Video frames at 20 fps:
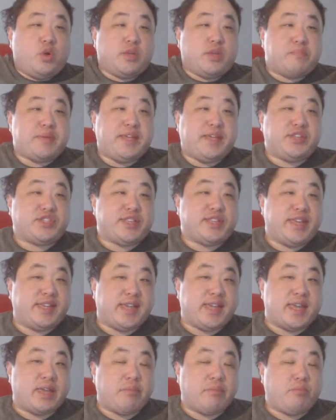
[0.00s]
a PC
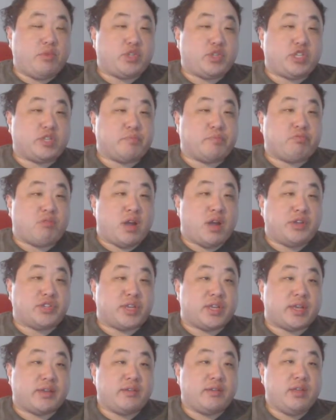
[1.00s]
game, which is surprising,